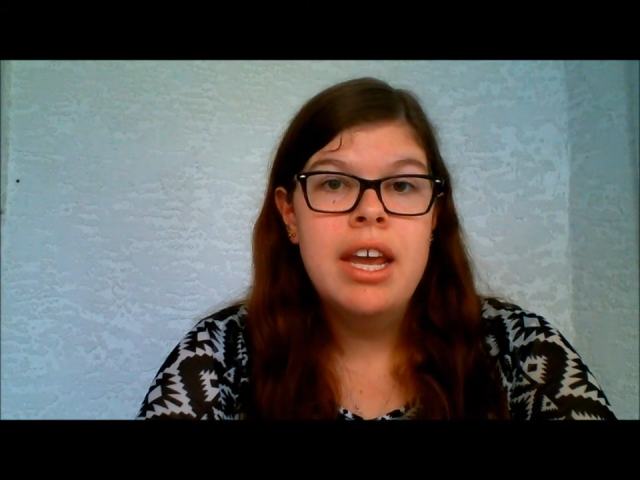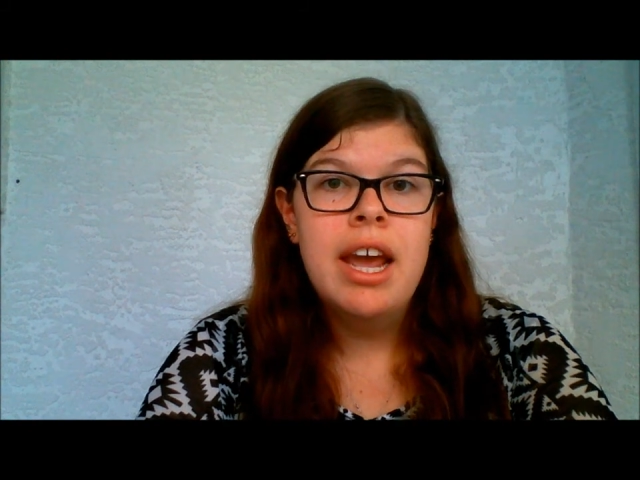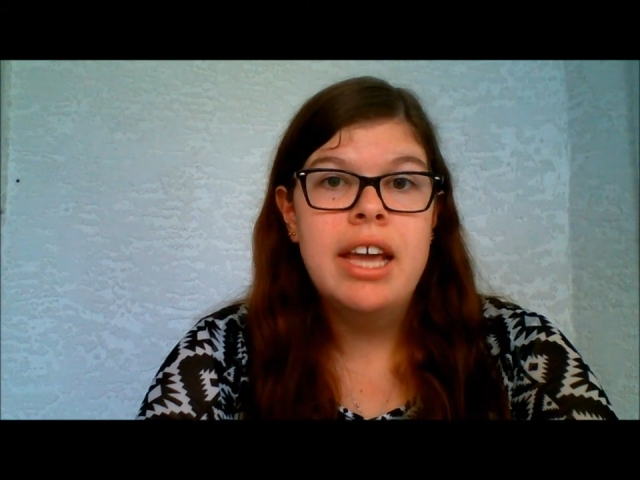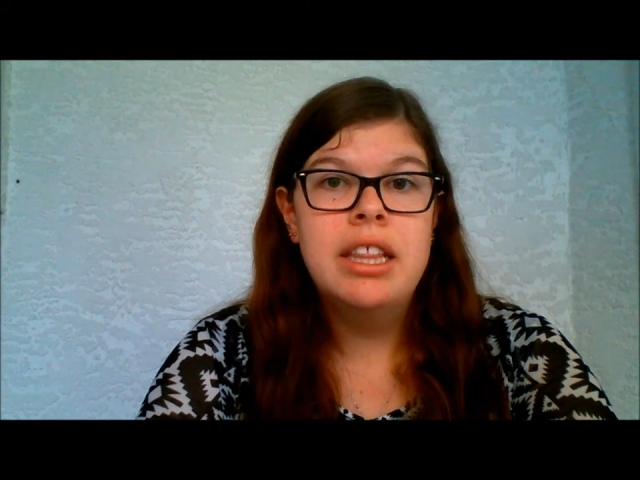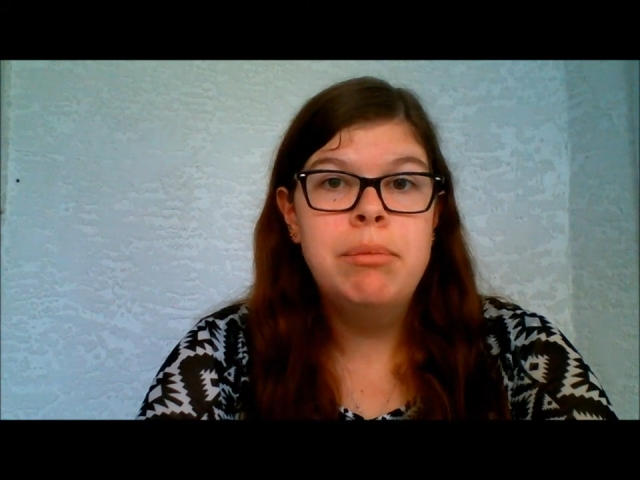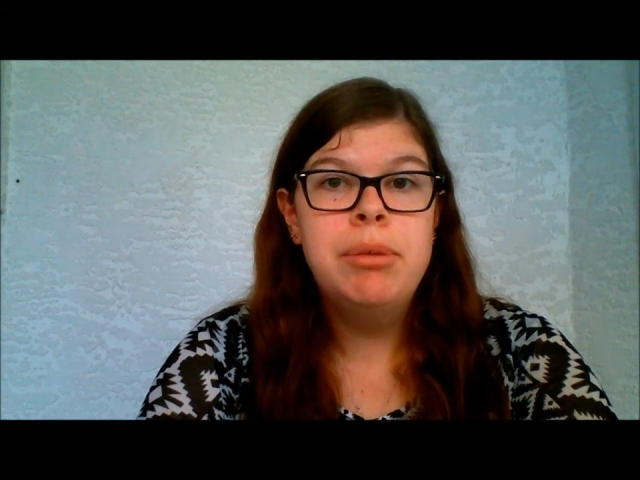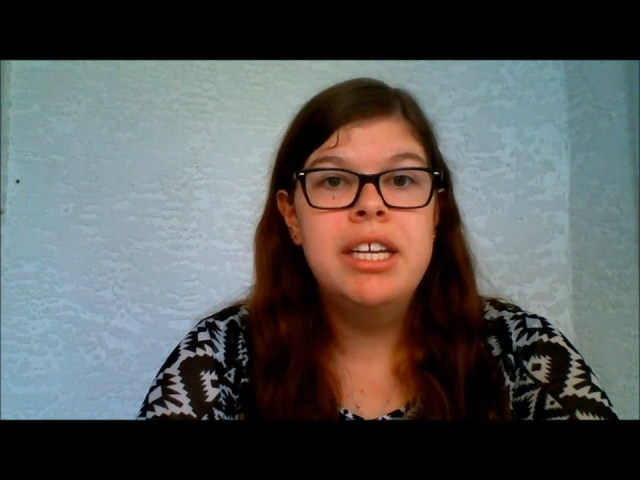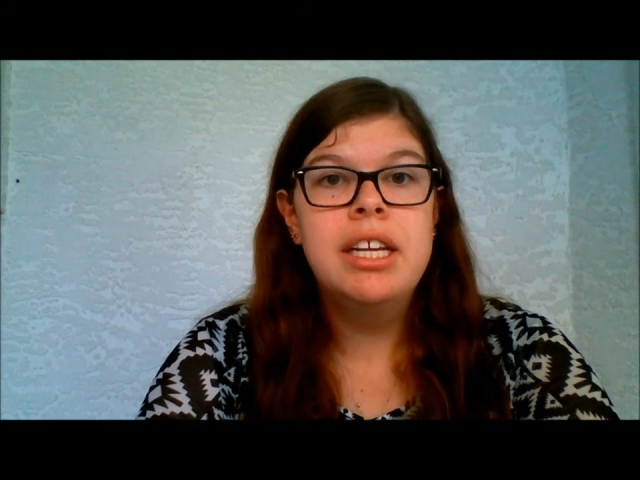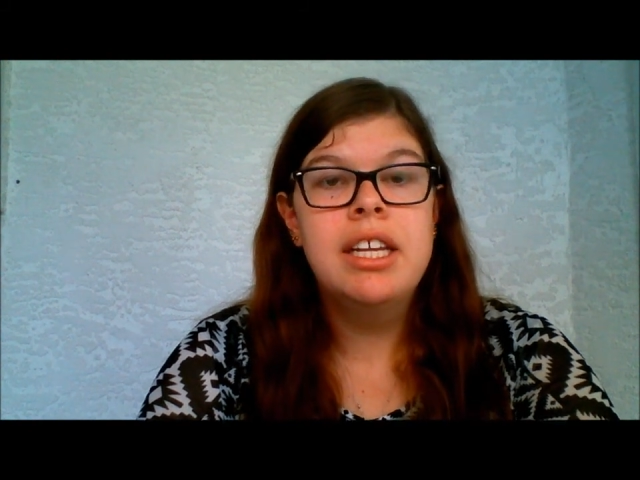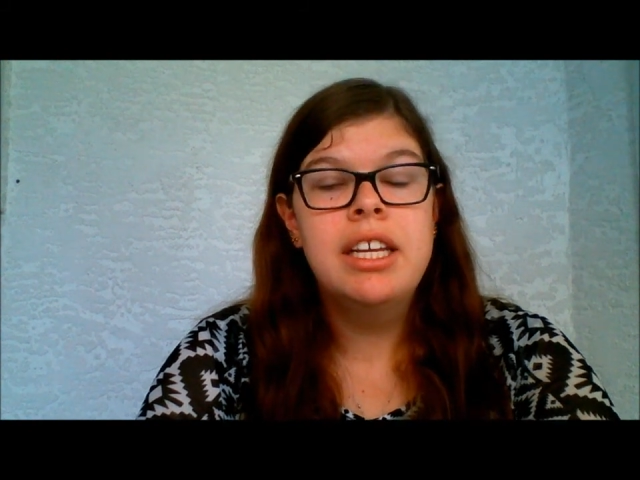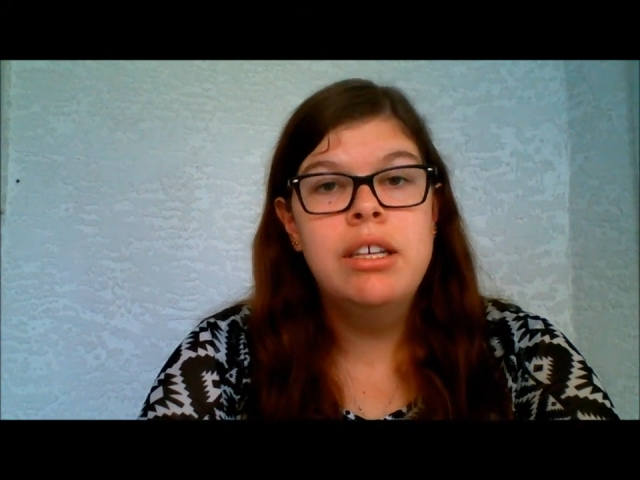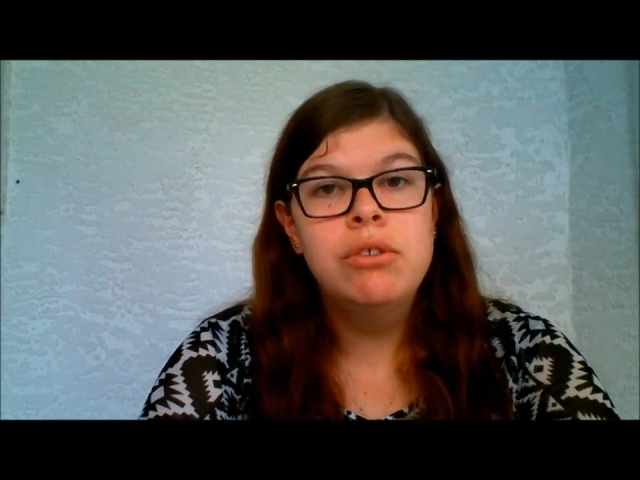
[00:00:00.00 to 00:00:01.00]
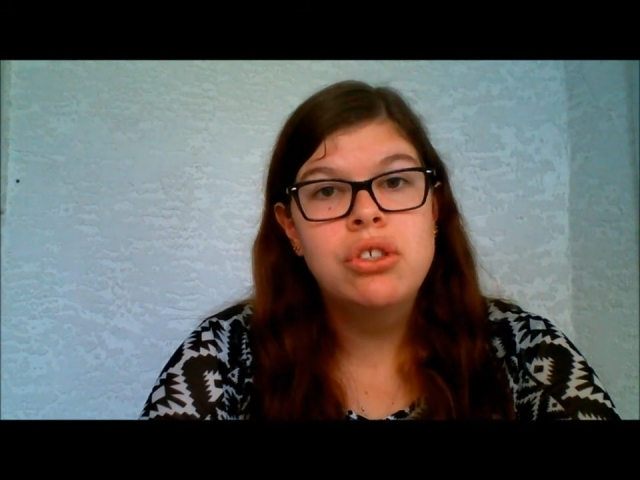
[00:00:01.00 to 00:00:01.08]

In the beginning, he was